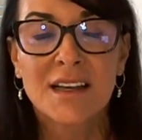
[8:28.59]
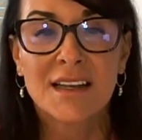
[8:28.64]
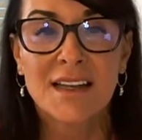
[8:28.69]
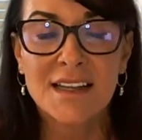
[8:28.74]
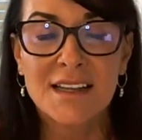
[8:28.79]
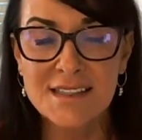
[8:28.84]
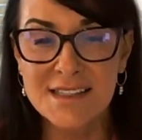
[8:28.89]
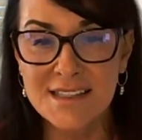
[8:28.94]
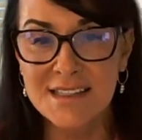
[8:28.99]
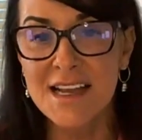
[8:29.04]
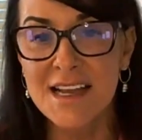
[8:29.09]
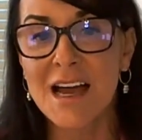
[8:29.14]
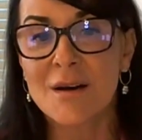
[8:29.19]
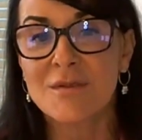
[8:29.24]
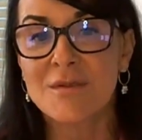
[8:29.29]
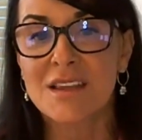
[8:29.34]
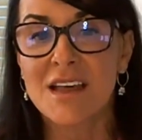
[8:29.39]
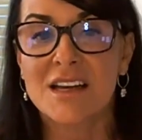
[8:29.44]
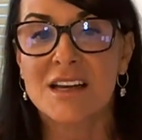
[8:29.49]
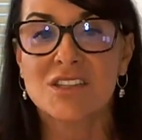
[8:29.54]
Let's
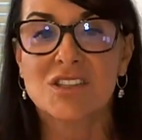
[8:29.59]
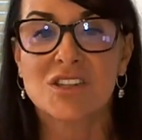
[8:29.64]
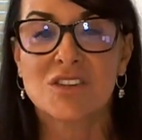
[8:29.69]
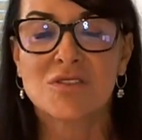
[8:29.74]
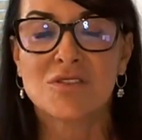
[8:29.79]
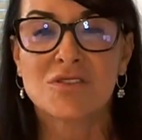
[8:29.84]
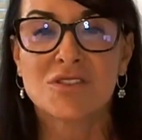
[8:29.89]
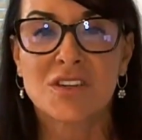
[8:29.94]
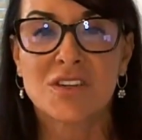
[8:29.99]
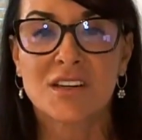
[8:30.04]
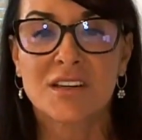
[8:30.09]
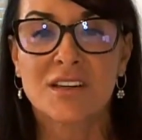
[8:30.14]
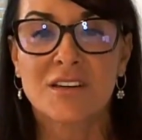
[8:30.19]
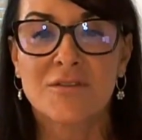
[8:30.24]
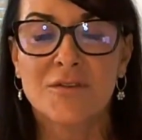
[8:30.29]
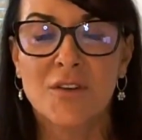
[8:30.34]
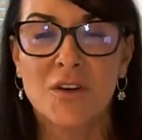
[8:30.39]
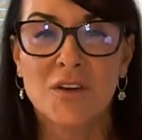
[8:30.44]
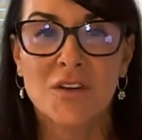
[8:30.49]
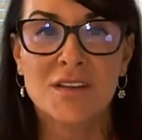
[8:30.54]
start with our children
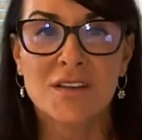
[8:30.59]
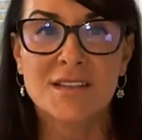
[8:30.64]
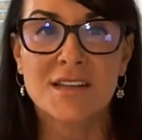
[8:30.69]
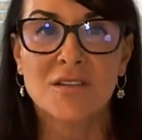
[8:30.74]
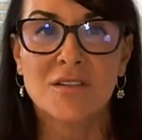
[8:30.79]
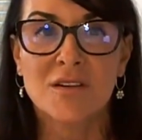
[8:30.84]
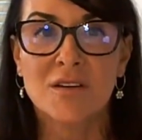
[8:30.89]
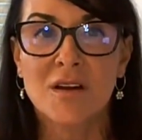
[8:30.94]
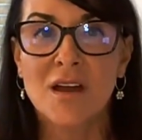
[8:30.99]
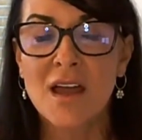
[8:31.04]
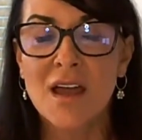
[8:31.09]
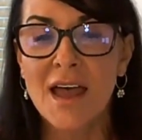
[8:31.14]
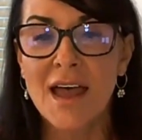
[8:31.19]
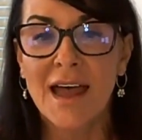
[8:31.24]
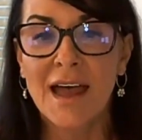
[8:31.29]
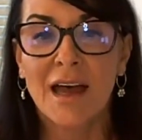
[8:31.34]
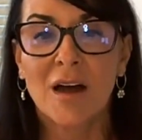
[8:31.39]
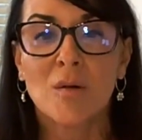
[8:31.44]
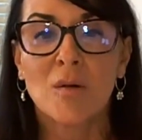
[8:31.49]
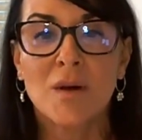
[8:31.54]
and focusing on
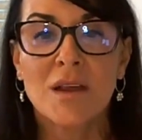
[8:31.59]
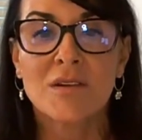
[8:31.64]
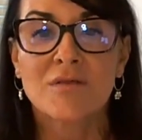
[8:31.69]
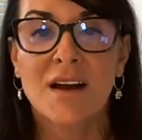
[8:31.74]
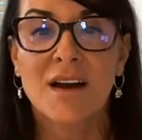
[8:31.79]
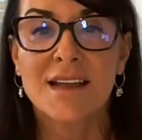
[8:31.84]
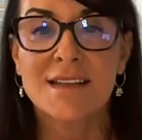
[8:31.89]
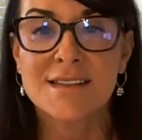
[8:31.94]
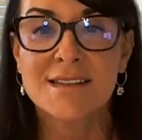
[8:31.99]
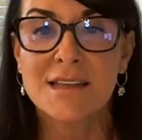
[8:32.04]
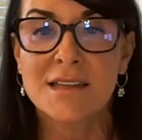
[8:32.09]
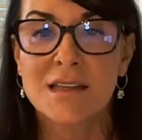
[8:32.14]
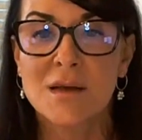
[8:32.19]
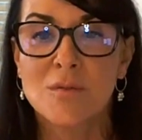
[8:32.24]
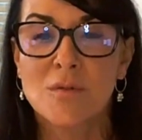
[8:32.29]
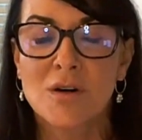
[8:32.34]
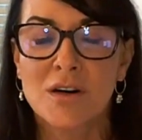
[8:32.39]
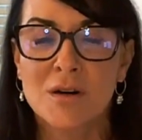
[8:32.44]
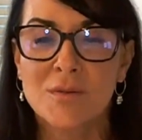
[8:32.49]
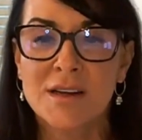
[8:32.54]
how are we raising them?
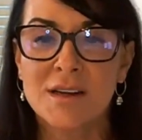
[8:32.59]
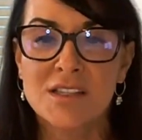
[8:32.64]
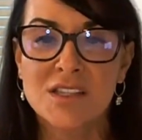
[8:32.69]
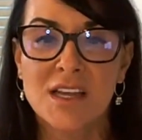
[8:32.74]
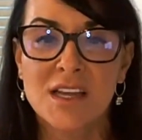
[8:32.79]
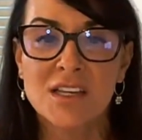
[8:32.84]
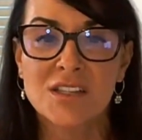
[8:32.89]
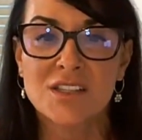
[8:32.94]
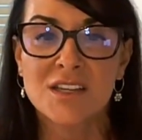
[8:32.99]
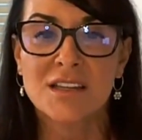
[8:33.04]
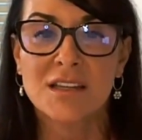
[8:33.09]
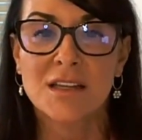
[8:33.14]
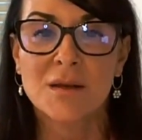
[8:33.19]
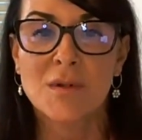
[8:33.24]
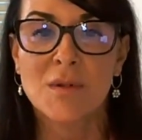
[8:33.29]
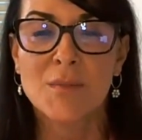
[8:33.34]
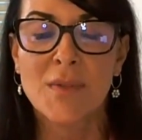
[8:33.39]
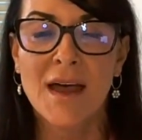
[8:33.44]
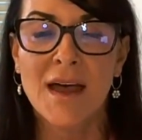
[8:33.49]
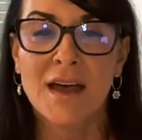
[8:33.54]
What are we teaching
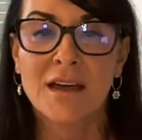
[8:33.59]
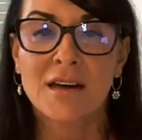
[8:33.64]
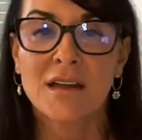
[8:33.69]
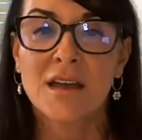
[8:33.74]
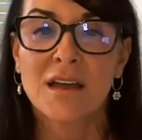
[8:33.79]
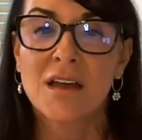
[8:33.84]
them about